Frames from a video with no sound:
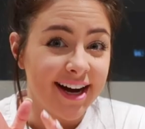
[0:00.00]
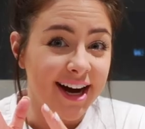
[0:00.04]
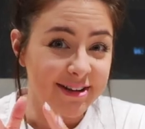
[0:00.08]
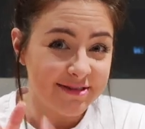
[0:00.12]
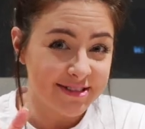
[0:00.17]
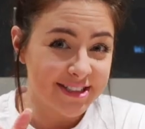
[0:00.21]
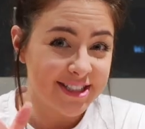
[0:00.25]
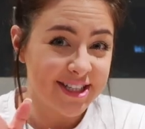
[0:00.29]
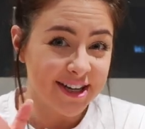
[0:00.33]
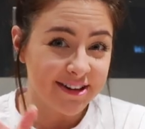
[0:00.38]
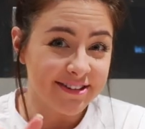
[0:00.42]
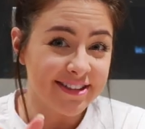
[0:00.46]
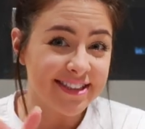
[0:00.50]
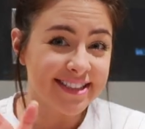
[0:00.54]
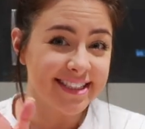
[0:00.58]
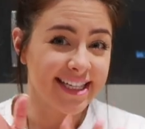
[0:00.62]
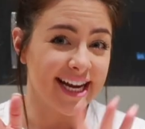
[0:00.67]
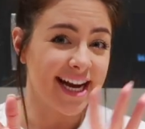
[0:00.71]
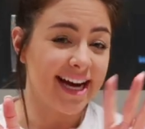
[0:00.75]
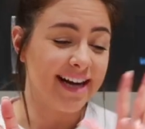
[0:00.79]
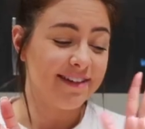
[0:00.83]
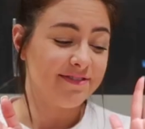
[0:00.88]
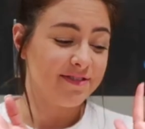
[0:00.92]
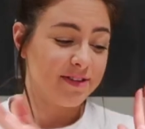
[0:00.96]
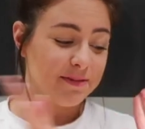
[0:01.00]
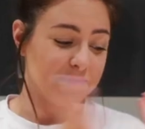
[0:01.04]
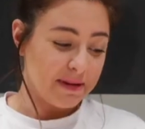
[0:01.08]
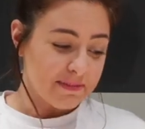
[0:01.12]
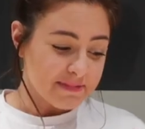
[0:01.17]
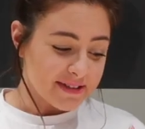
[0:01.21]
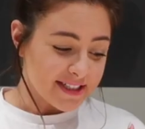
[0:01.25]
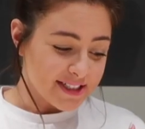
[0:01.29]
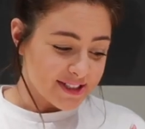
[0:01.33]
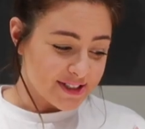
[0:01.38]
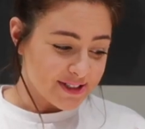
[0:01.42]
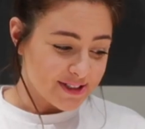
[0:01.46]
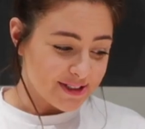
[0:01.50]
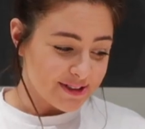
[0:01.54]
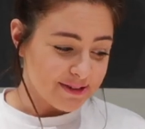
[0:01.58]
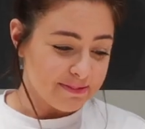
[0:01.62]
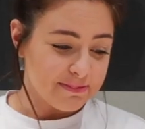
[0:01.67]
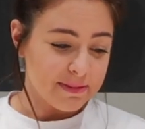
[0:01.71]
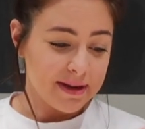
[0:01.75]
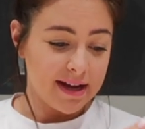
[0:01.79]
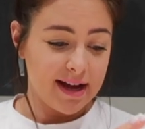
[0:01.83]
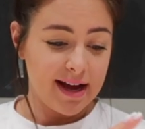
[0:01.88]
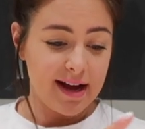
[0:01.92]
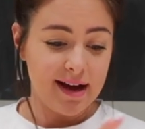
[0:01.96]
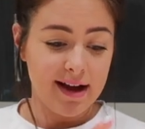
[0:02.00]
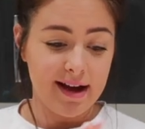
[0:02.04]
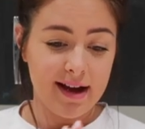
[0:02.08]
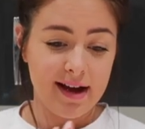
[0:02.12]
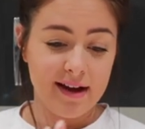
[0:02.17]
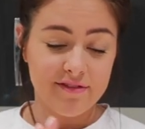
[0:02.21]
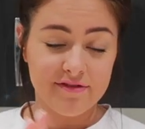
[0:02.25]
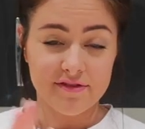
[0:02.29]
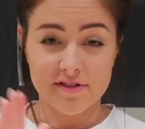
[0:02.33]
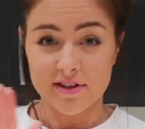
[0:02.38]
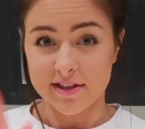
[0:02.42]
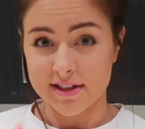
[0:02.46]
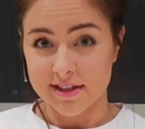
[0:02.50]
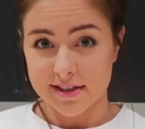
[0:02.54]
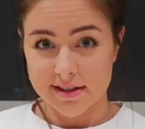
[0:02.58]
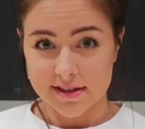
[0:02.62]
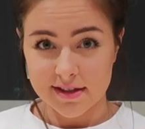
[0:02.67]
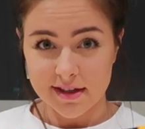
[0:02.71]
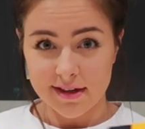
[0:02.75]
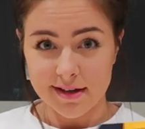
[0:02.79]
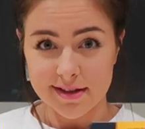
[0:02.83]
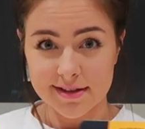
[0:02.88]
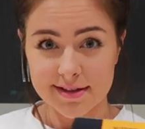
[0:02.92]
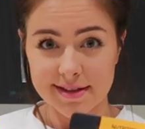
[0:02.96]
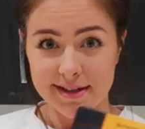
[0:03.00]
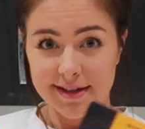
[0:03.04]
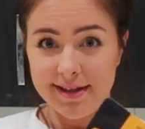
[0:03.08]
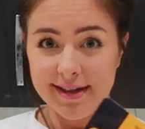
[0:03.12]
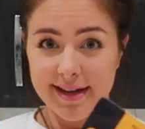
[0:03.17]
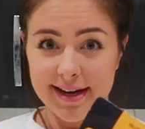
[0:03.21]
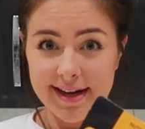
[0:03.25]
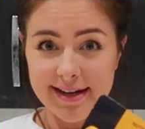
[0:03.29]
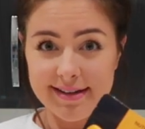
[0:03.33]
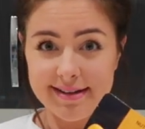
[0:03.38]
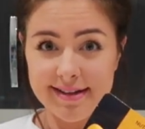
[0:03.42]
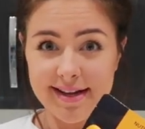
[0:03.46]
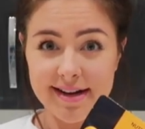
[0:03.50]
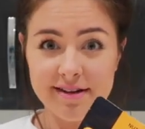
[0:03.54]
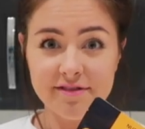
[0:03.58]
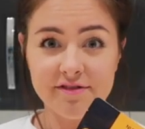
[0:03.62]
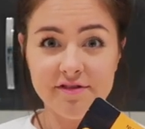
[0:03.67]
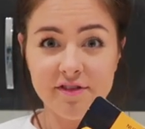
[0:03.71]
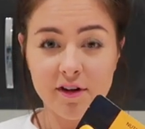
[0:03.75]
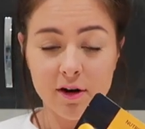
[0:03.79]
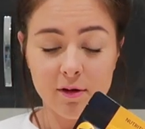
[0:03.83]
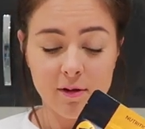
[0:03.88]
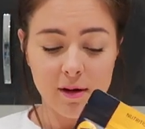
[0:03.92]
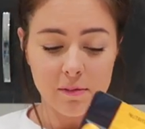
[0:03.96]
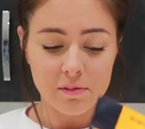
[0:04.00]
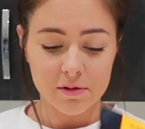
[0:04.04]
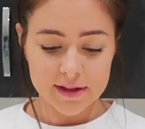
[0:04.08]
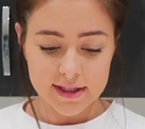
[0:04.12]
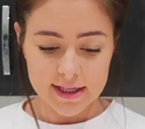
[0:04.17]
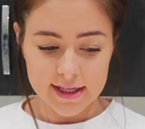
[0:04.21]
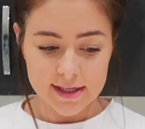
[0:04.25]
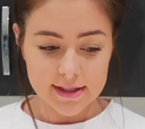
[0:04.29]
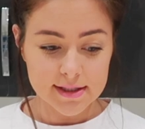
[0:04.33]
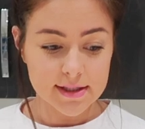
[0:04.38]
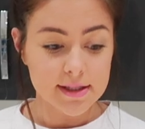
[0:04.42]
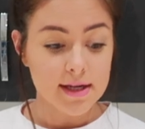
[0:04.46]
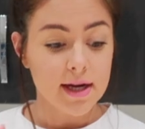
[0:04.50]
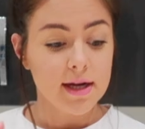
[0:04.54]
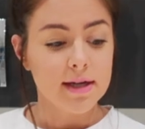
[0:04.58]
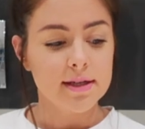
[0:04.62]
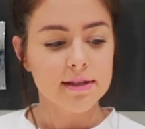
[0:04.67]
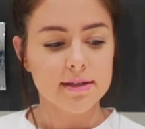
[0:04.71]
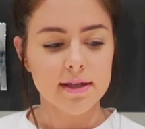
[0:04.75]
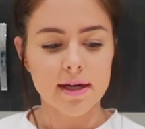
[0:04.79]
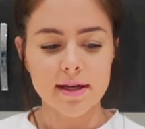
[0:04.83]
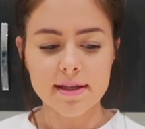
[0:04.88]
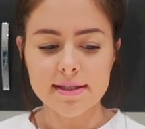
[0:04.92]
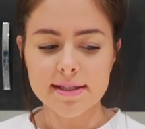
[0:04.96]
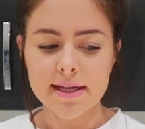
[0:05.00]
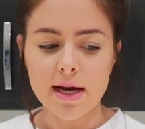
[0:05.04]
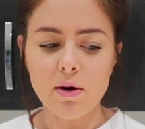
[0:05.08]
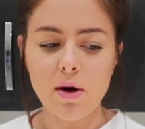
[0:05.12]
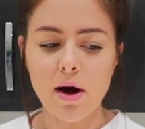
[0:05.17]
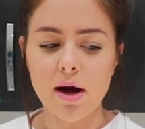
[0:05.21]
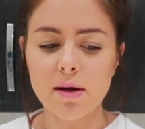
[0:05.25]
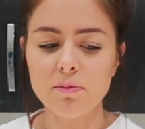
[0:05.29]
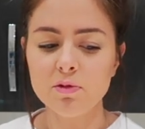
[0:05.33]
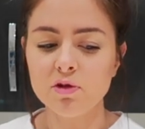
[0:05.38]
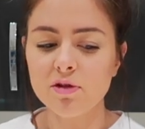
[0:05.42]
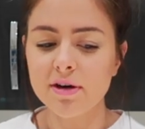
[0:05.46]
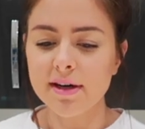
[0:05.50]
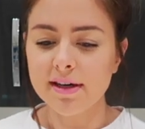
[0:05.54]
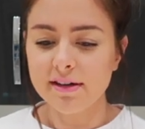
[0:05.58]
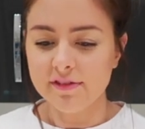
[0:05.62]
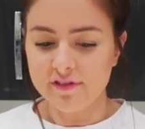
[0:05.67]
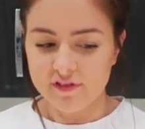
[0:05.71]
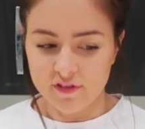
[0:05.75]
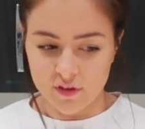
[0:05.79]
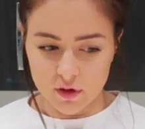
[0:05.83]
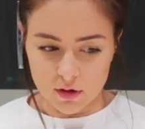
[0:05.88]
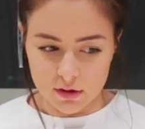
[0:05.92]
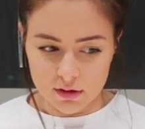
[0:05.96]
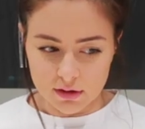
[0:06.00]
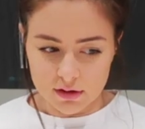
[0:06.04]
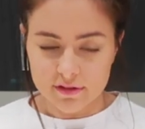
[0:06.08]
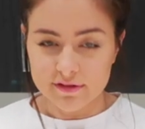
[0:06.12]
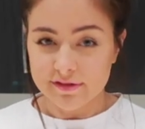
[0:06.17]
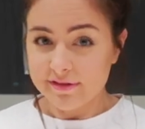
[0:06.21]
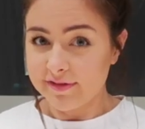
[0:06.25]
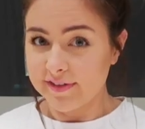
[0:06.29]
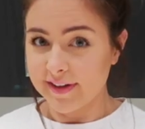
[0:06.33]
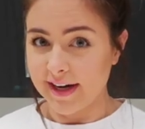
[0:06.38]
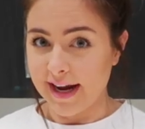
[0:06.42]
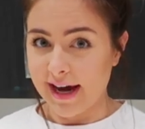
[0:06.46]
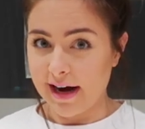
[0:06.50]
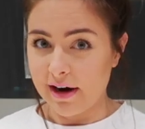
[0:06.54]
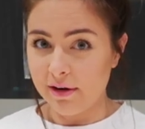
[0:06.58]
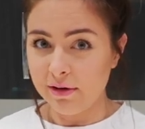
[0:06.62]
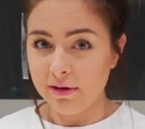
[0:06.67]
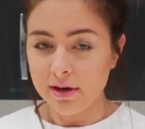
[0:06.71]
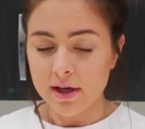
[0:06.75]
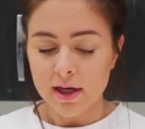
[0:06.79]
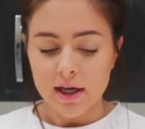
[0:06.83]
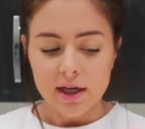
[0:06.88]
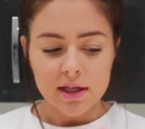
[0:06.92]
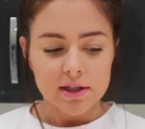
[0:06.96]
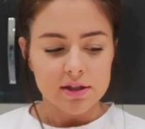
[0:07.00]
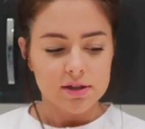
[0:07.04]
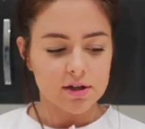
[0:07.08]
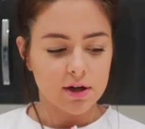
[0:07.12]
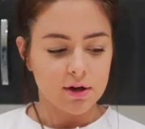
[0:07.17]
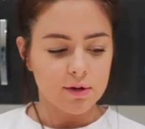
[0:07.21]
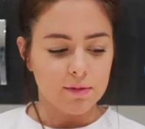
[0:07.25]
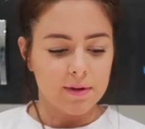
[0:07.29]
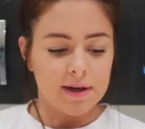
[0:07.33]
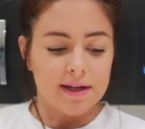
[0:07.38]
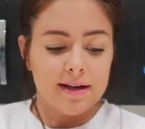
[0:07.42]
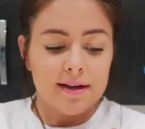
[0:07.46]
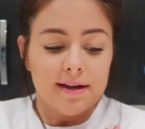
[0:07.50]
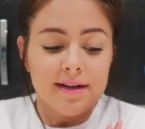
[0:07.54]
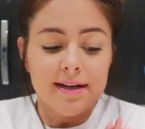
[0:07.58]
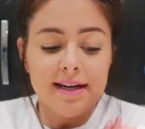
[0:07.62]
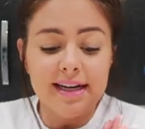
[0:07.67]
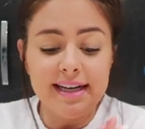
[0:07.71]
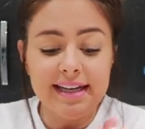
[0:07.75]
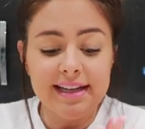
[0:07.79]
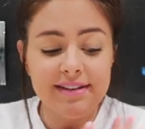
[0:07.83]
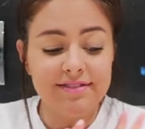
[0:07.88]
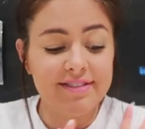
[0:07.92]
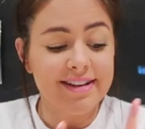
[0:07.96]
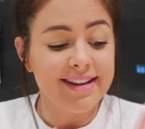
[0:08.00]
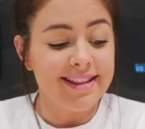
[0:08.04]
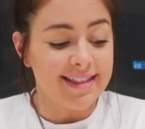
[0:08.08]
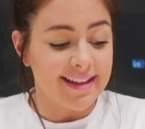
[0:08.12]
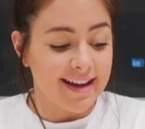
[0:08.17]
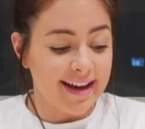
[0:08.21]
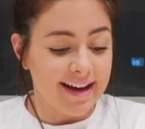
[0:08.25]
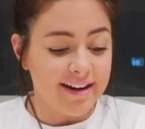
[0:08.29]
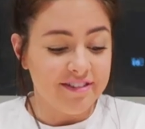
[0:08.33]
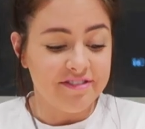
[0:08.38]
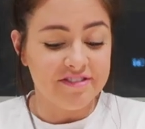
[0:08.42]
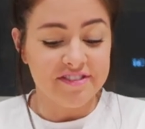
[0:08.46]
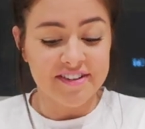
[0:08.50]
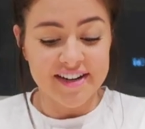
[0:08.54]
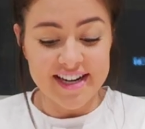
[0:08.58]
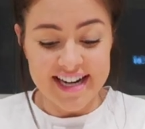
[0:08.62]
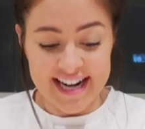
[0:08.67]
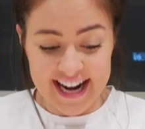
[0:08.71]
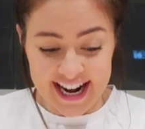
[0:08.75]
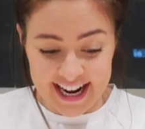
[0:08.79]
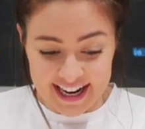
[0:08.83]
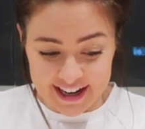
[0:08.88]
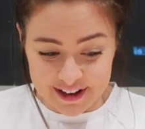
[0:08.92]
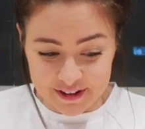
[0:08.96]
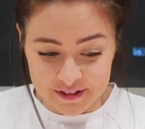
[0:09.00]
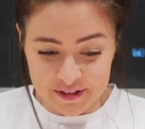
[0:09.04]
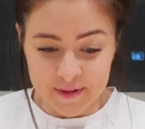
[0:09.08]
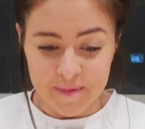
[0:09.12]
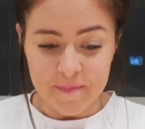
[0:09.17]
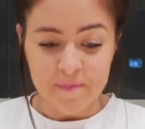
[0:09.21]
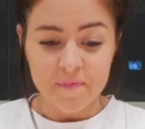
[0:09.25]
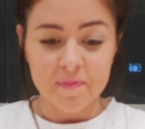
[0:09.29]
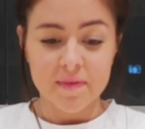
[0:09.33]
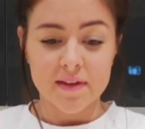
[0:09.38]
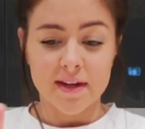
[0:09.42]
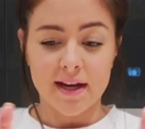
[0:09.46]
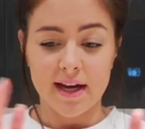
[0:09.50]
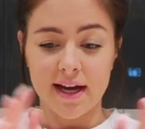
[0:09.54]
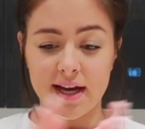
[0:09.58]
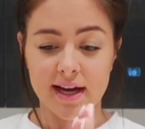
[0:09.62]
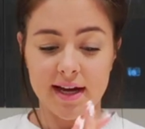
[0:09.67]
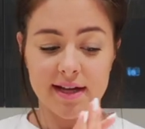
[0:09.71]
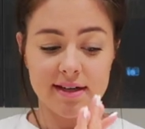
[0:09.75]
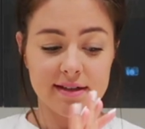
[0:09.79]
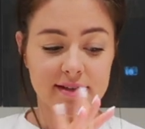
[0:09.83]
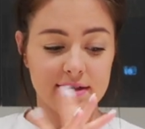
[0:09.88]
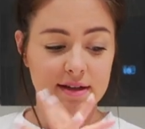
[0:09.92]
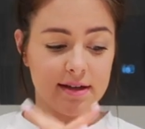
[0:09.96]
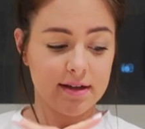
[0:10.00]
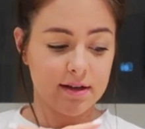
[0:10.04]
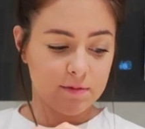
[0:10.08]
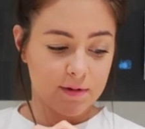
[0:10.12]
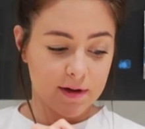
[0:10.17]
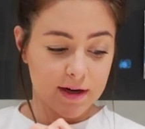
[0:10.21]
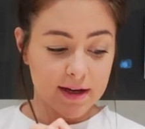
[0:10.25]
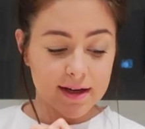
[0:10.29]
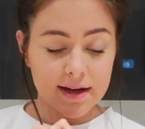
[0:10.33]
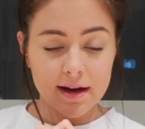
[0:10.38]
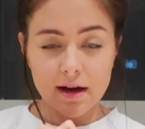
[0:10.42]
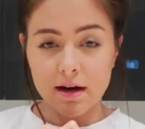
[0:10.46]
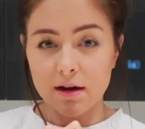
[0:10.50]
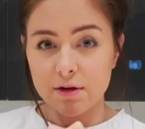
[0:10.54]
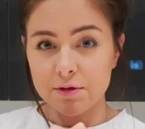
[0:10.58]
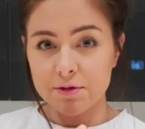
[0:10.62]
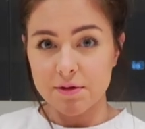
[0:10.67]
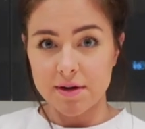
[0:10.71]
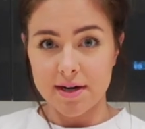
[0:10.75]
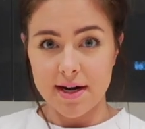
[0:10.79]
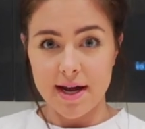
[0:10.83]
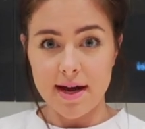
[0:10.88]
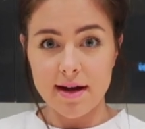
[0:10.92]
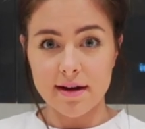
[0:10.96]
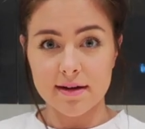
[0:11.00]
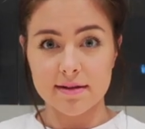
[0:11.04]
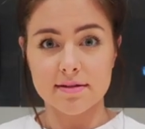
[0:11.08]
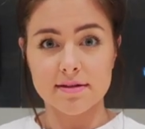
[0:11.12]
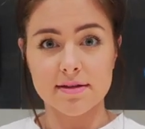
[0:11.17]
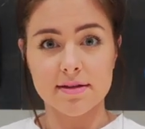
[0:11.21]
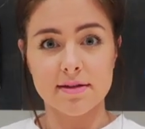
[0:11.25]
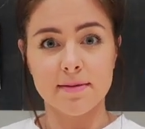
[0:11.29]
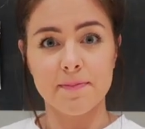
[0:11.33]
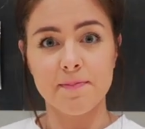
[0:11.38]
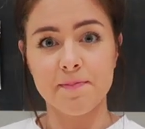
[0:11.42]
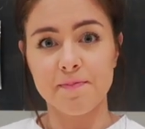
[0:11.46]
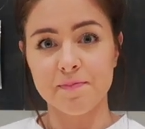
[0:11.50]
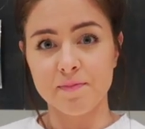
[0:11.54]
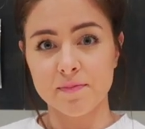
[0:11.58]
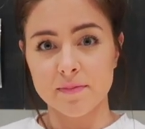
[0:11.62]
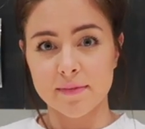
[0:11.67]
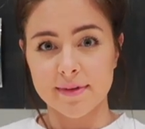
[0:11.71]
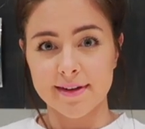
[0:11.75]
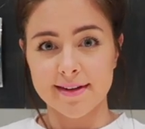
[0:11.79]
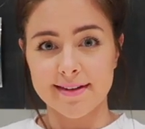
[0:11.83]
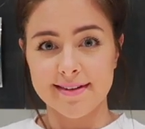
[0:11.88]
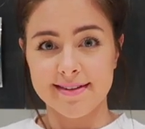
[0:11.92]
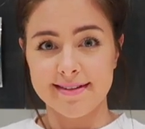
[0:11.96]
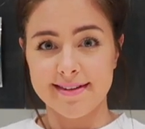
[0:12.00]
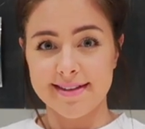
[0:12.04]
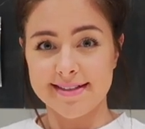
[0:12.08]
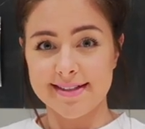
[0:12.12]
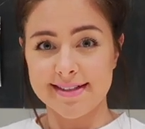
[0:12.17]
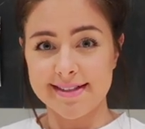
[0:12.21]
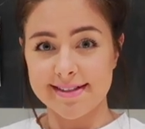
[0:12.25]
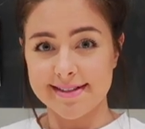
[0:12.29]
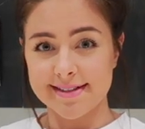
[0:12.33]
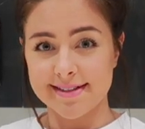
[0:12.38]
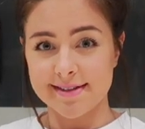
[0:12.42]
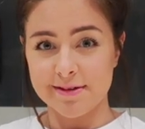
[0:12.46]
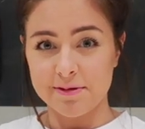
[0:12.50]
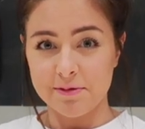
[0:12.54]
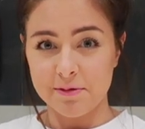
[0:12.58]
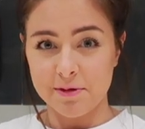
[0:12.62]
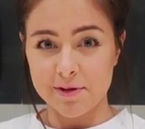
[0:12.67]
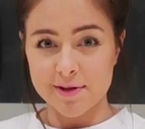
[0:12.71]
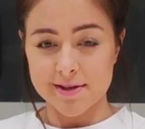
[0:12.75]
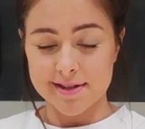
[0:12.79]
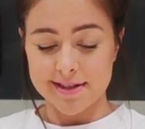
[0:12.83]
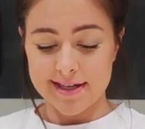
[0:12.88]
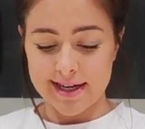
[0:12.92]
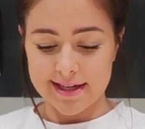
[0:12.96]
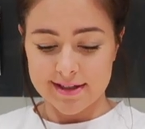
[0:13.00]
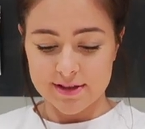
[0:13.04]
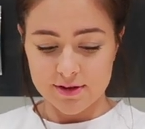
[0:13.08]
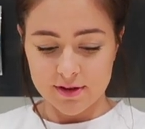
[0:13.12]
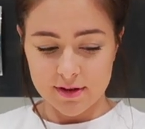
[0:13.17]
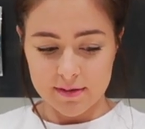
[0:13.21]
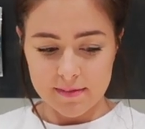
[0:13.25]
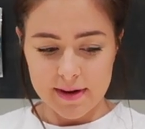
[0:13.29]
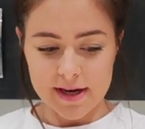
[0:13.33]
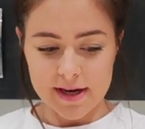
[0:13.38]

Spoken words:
I was going to have the pumpkin soup for a starter and then follow up with this. Turns out I'm already full for now. So we're gonna leave it there for now. And when I get hungry next, this is what's next on the